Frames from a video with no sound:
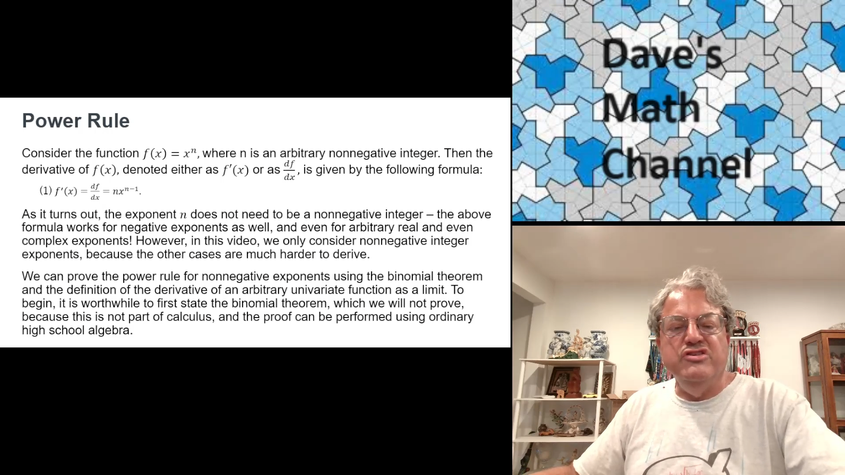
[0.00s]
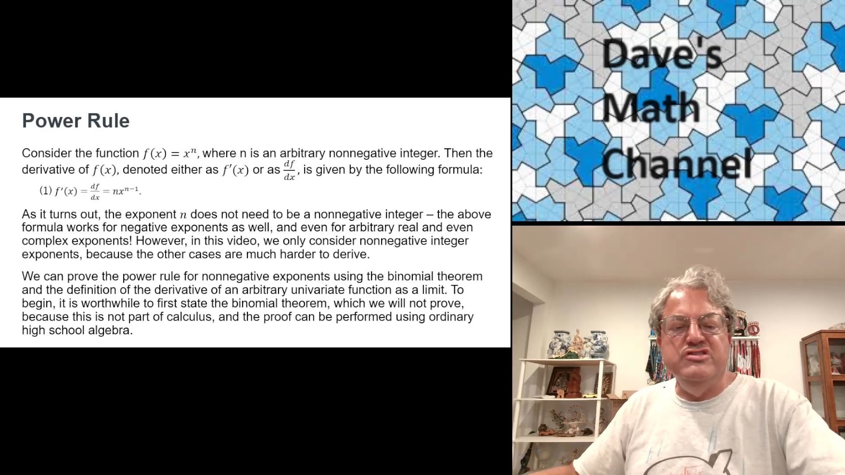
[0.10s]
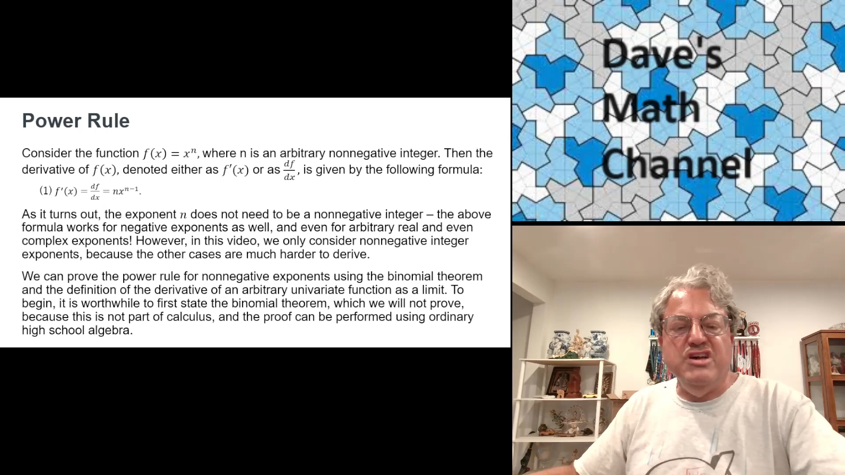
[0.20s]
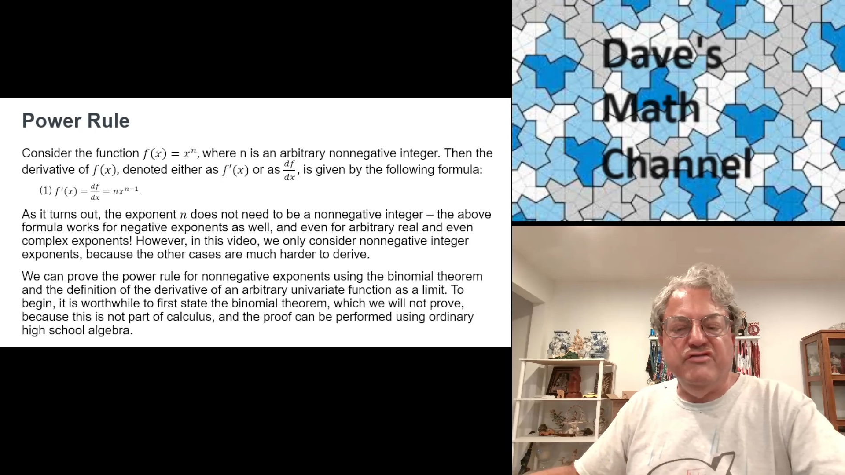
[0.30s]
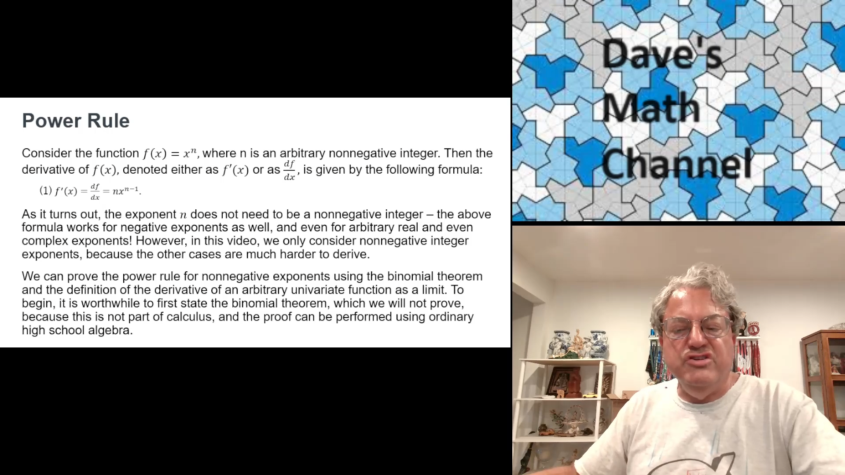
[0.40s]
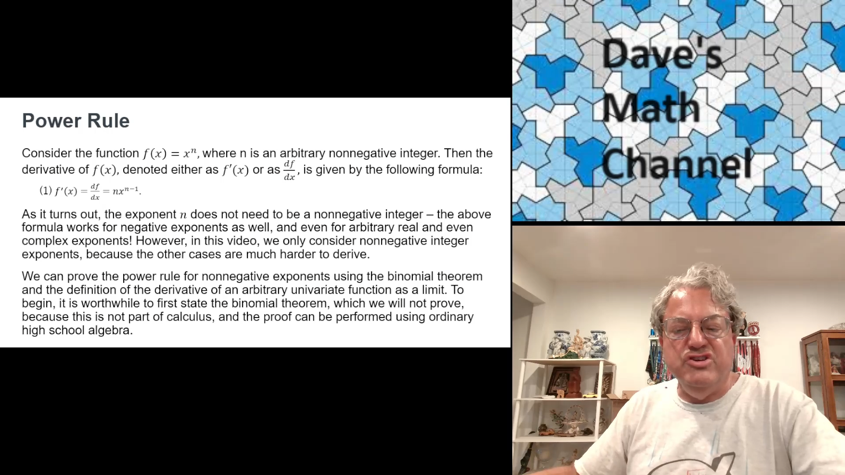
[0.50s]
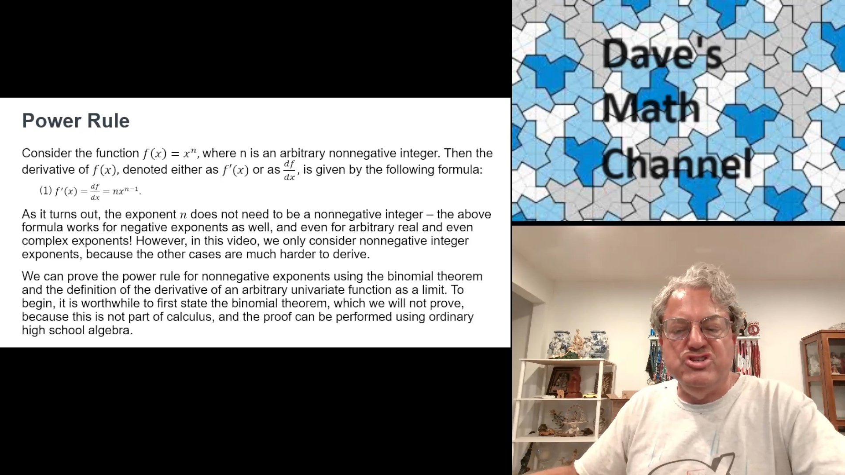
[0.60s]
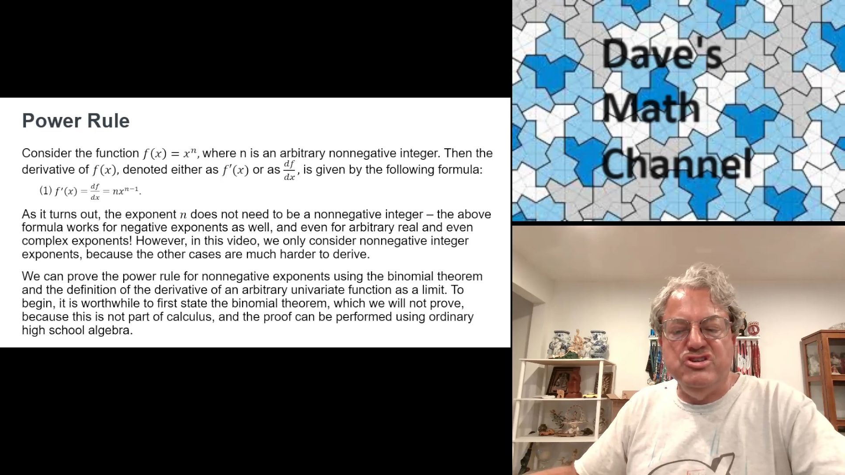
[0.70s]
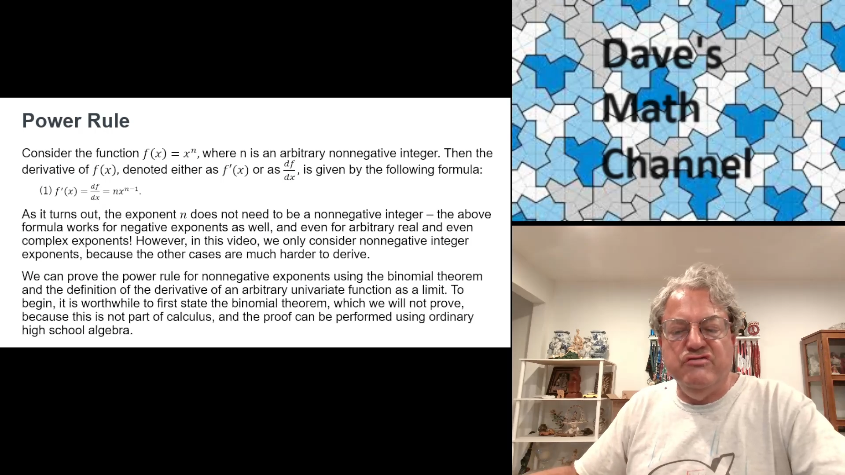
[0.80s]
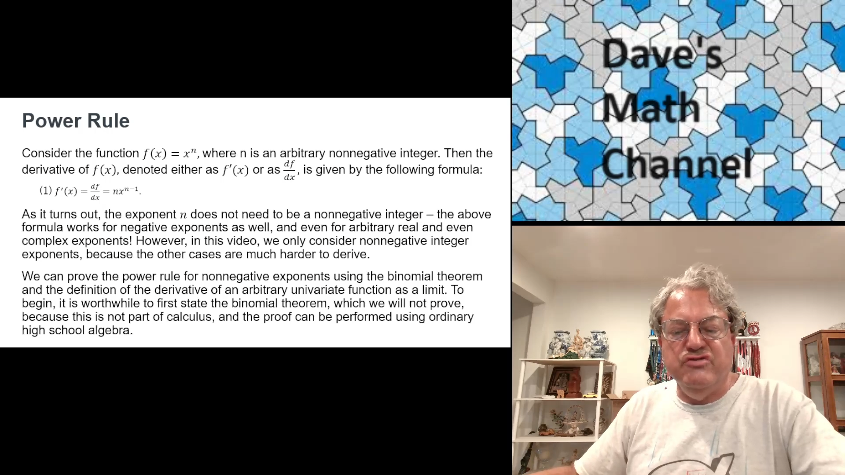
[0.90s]
the
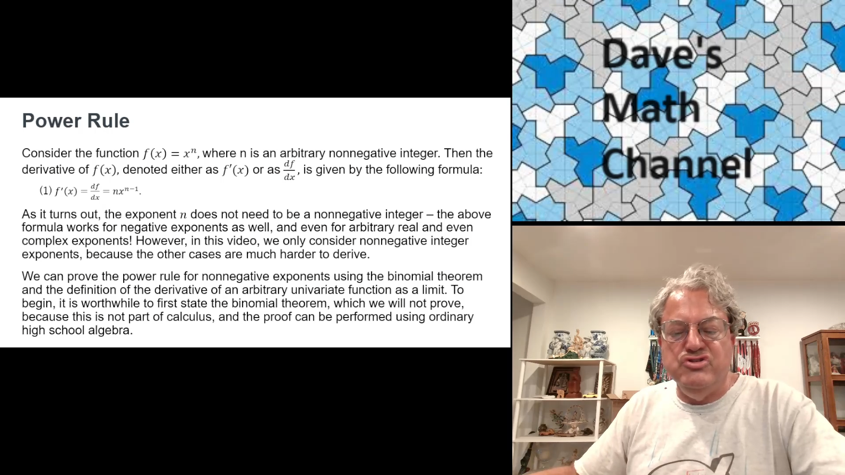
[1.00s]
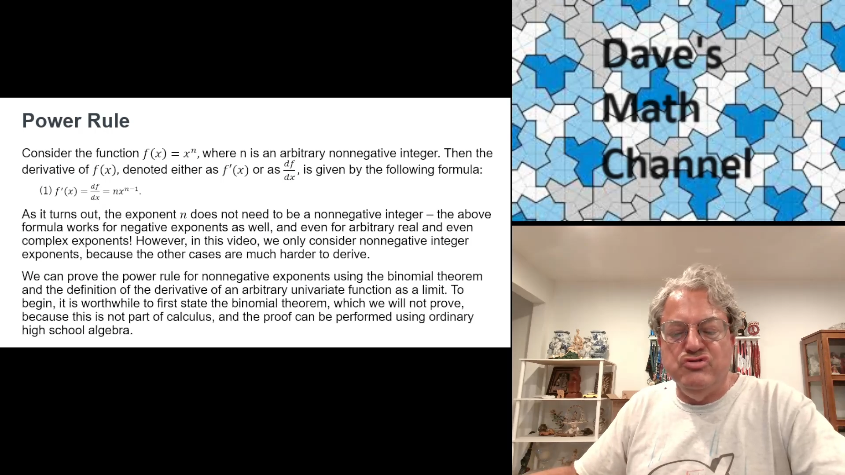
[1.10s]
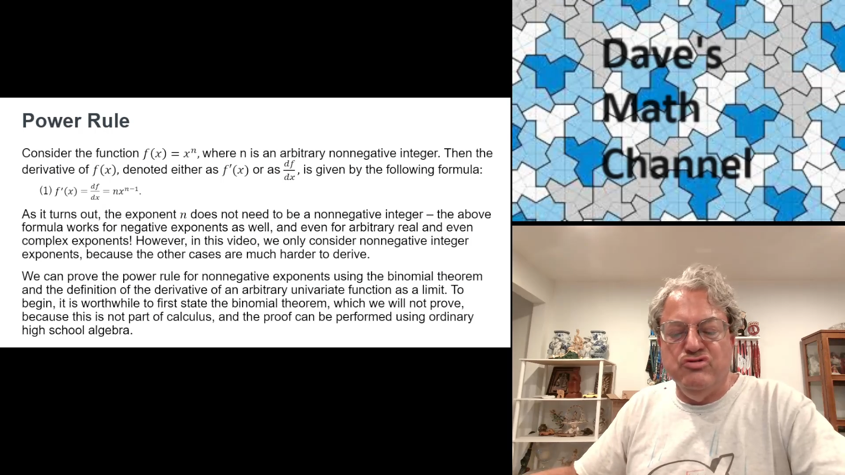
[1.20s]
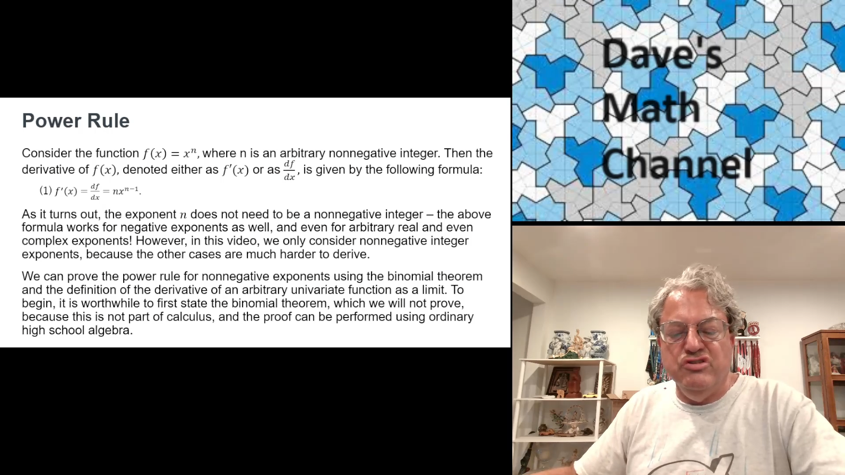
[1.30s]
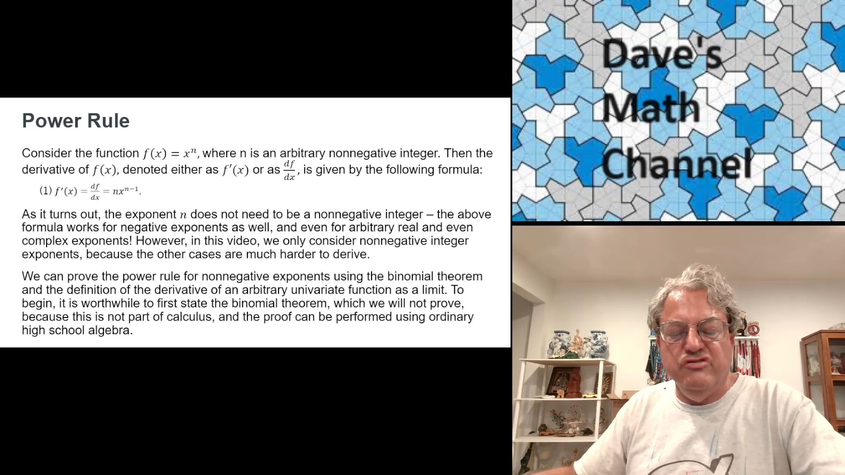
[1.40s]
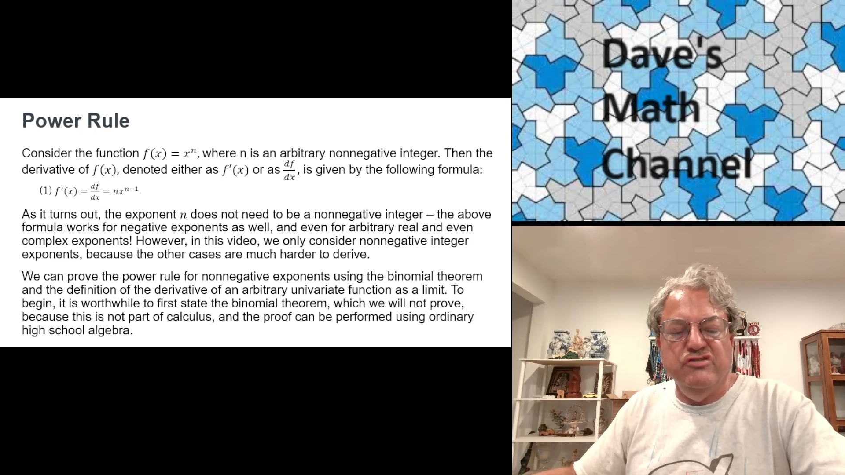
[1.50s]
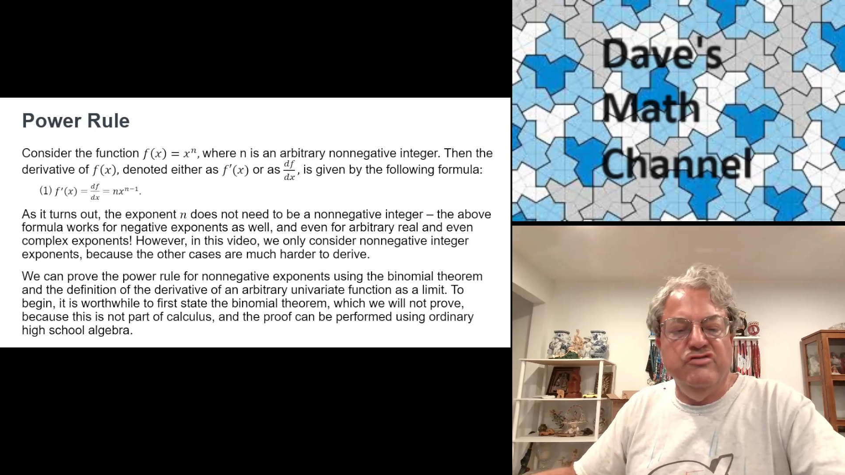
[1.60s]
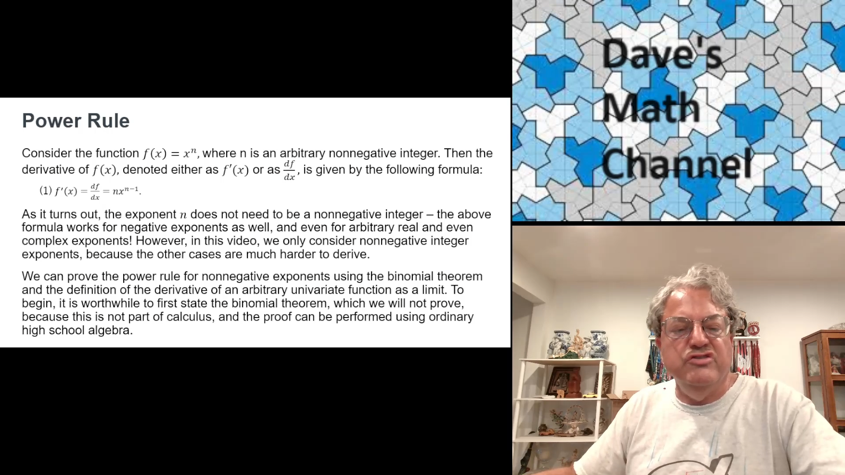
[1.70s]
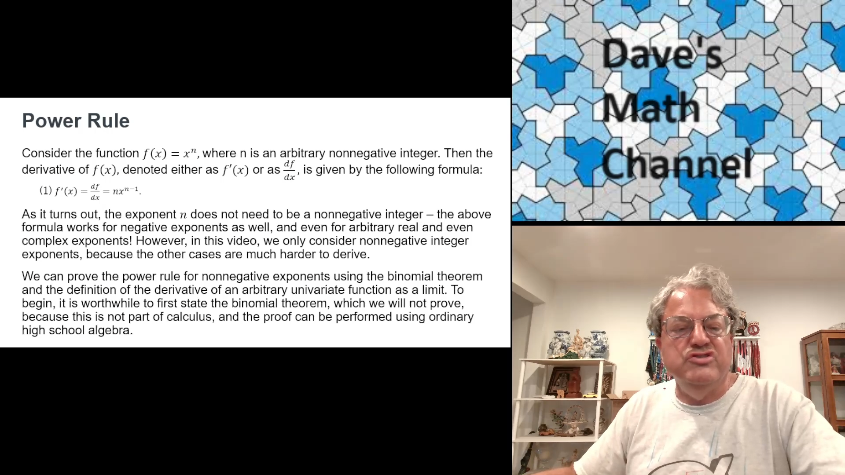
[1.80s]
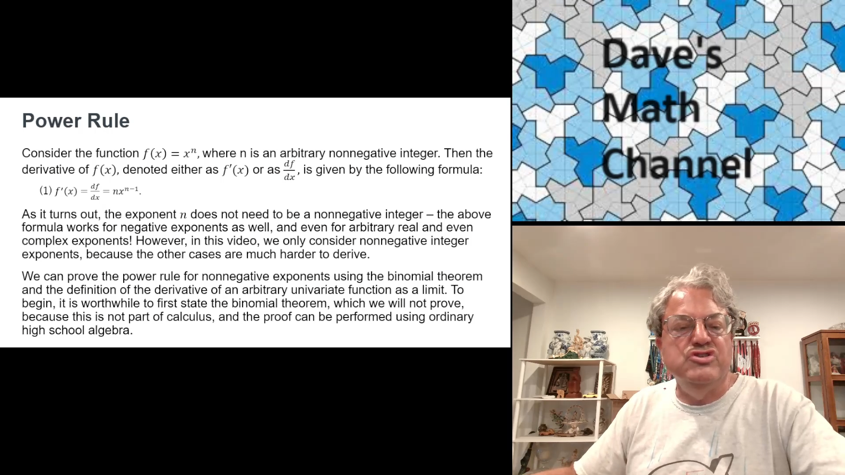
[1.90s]
definition of the
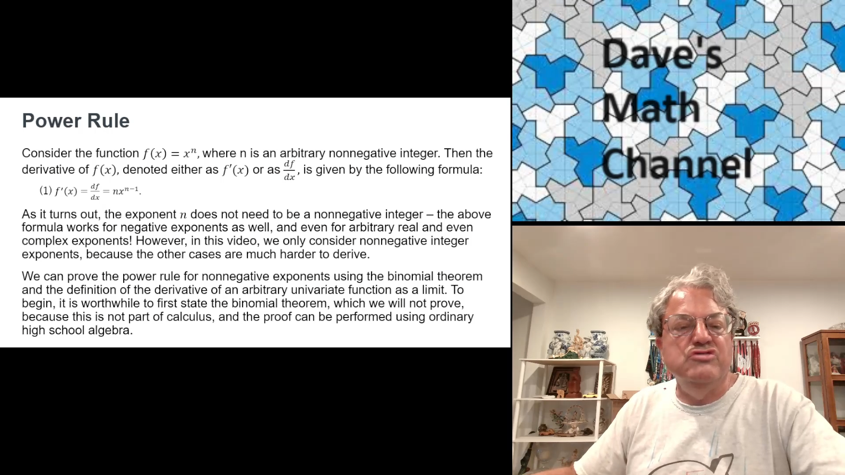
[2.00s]
derivative in,